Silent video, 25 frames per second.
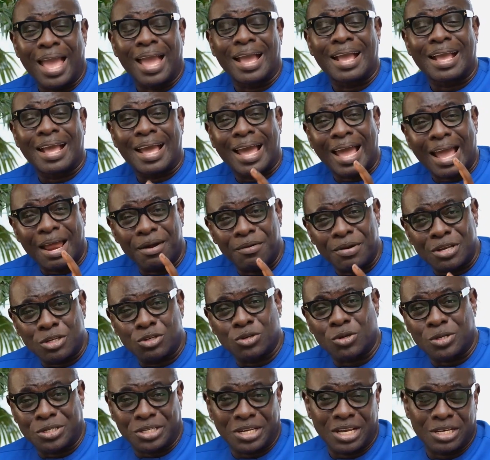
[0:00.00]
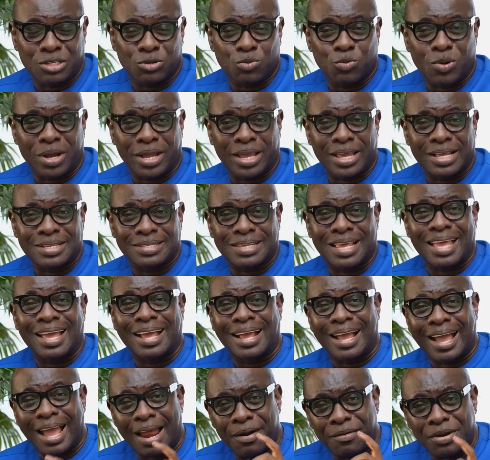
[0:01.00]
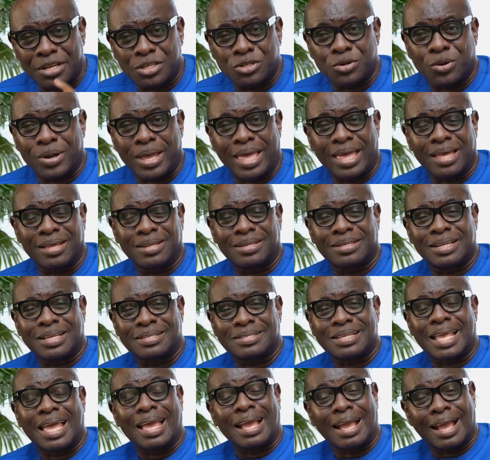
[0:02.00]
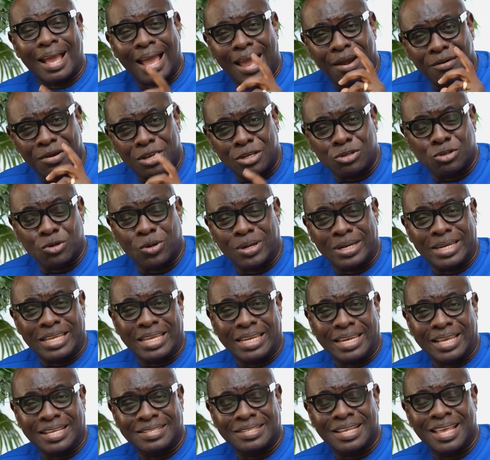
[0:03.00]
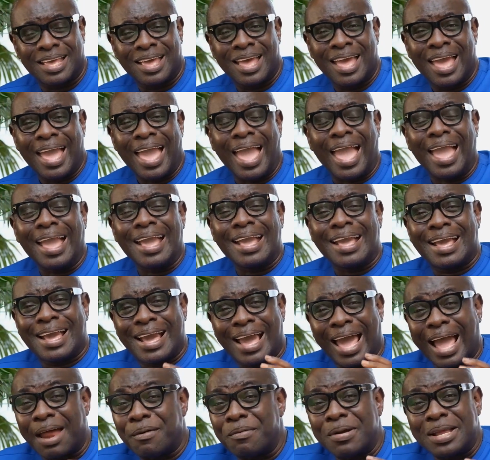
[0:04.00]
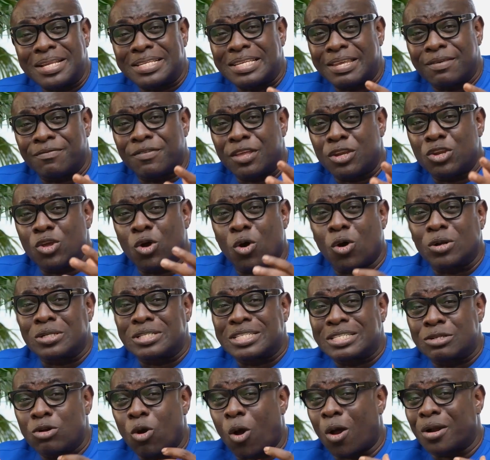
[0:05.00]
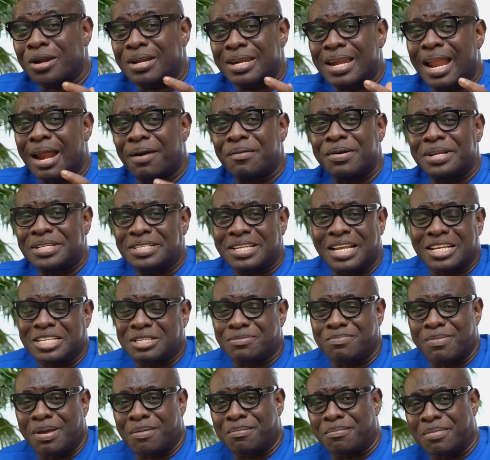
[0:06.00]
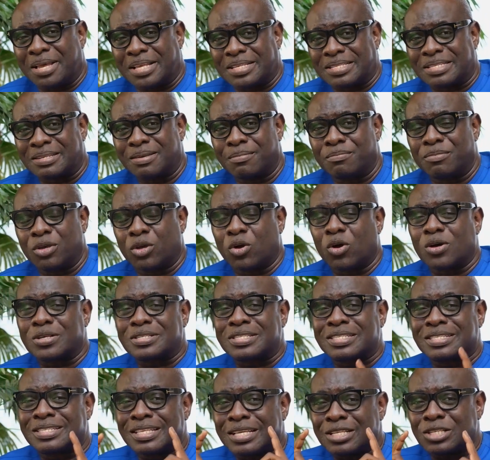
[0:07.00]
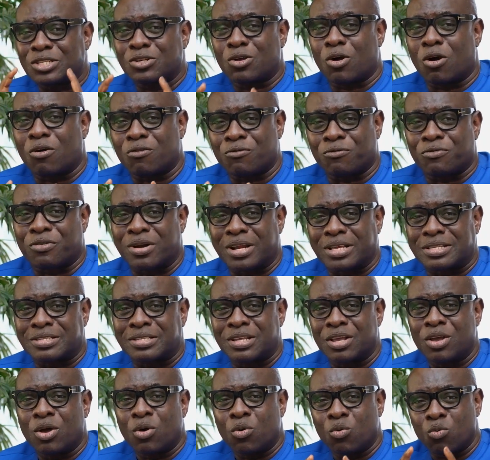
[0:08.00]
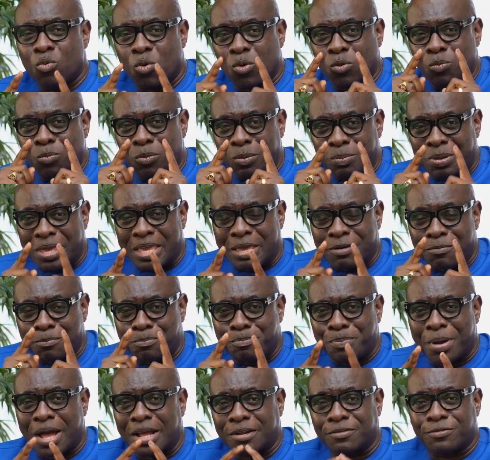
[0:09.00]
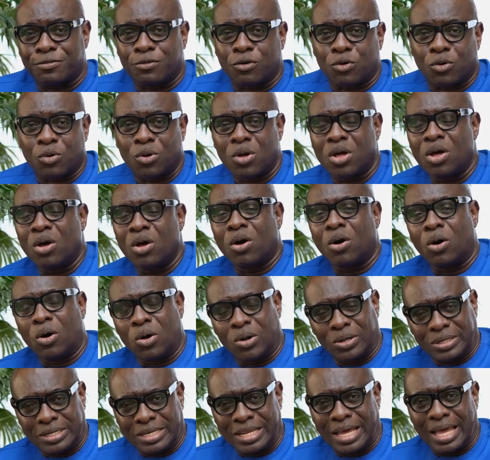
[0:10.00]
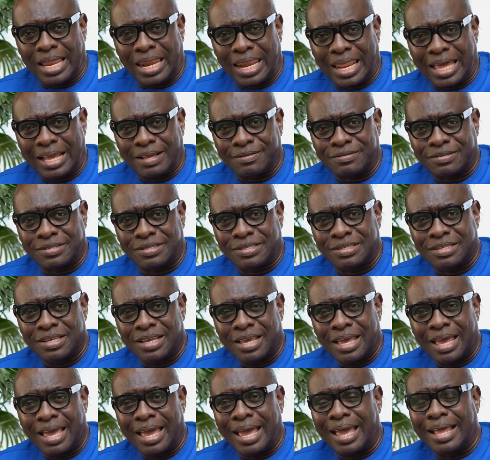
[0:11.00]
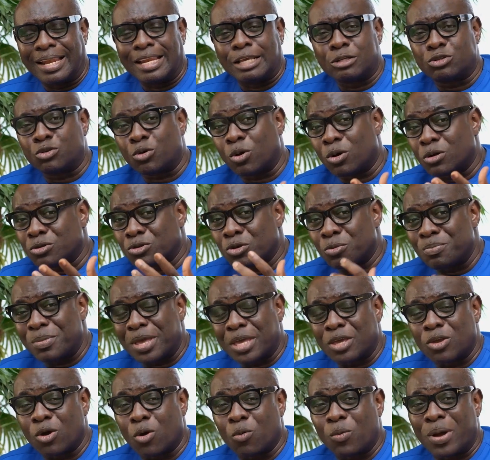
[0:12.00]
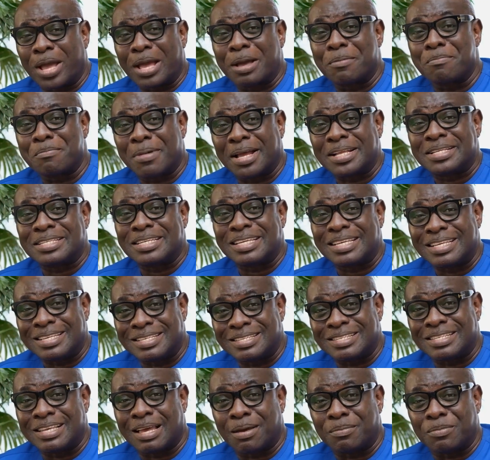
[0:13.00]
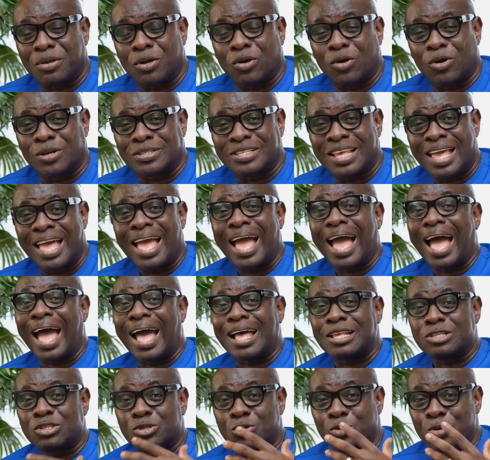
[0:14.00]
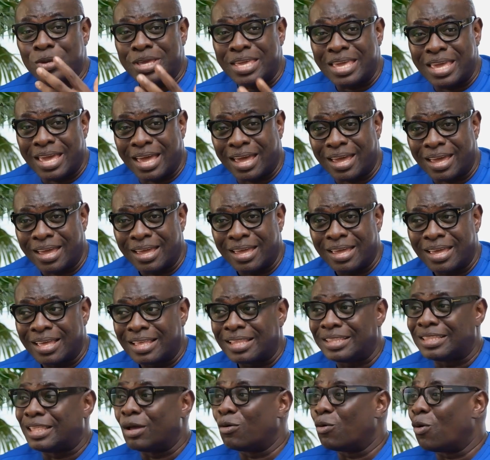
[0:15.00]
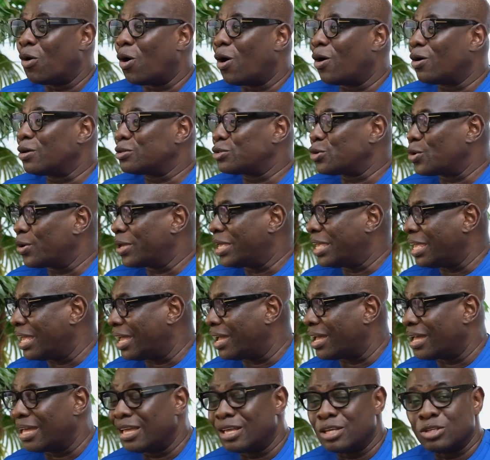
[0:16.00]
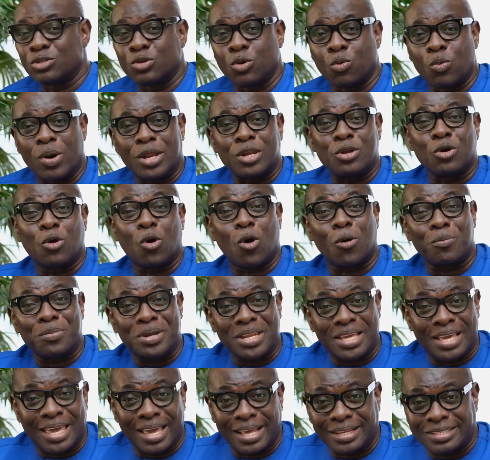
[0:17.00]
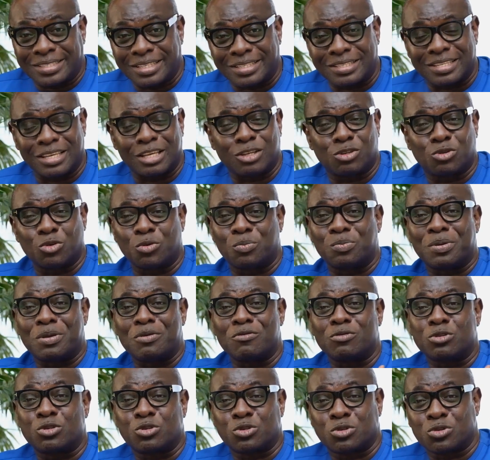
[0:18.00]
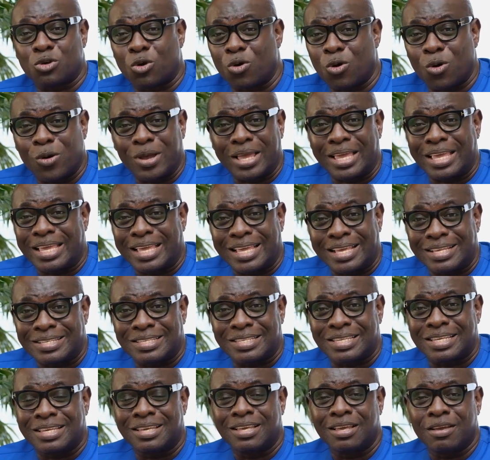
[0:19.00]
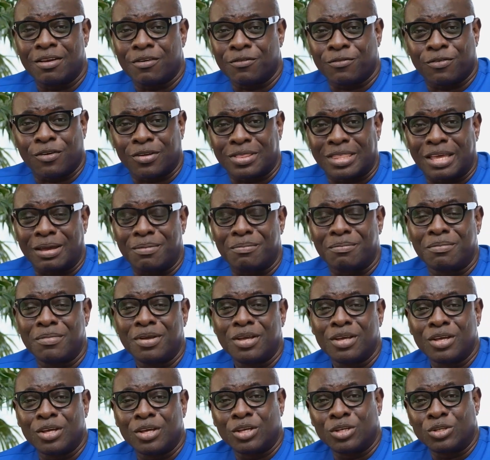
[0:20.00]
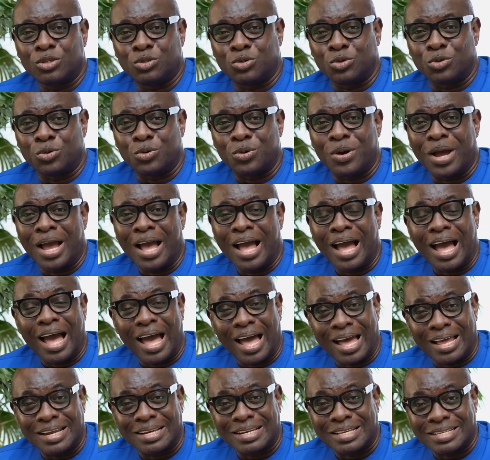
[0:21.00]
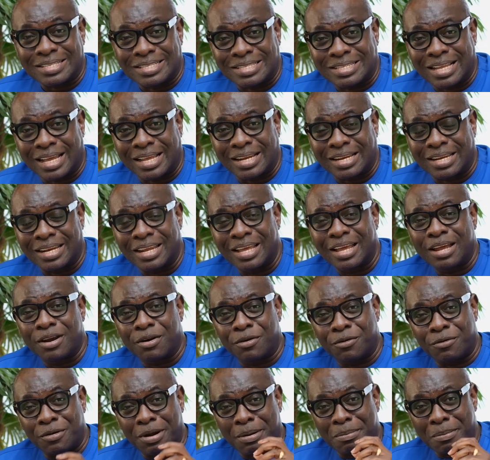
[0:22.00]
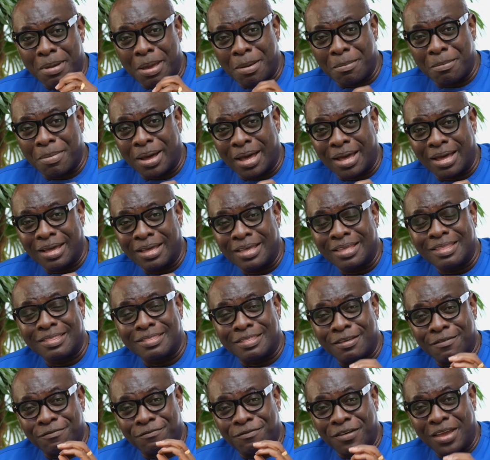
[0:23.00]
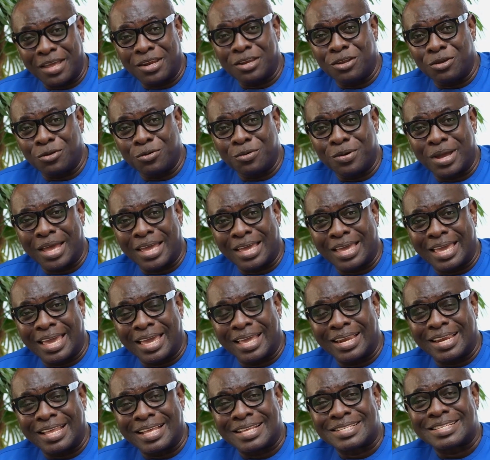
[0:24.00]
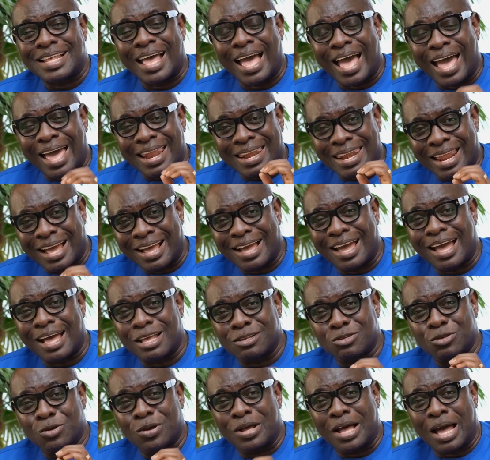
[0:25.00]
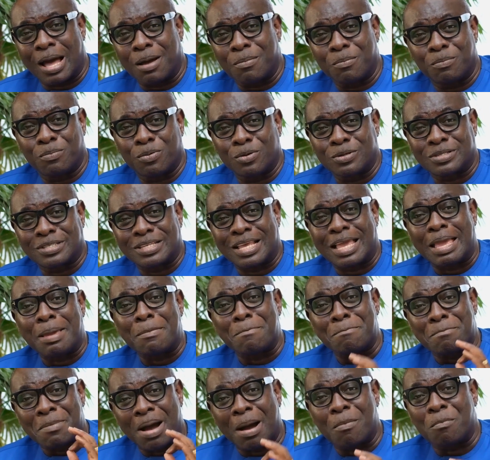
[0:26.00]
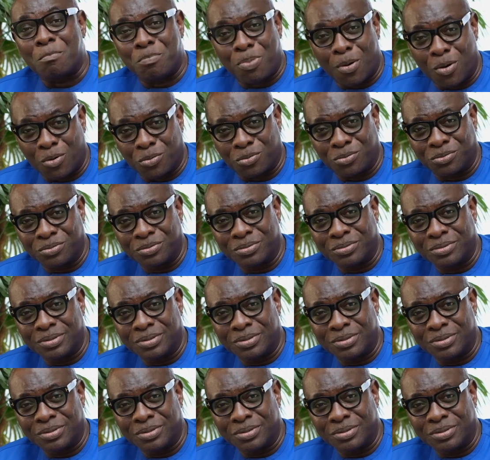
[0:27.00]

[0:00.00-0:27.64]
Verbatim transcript: Encourage your church workers, encourage your elders, encourage your leaders, encourage even your ordinary church members, because this conference will be impactful on their lives. And it will also make your work much easier because as you hear, they will also hear. So when you communicate it, it will be so easy for them to understand. Remember, the venue again is Anagkazo campus in Mampong.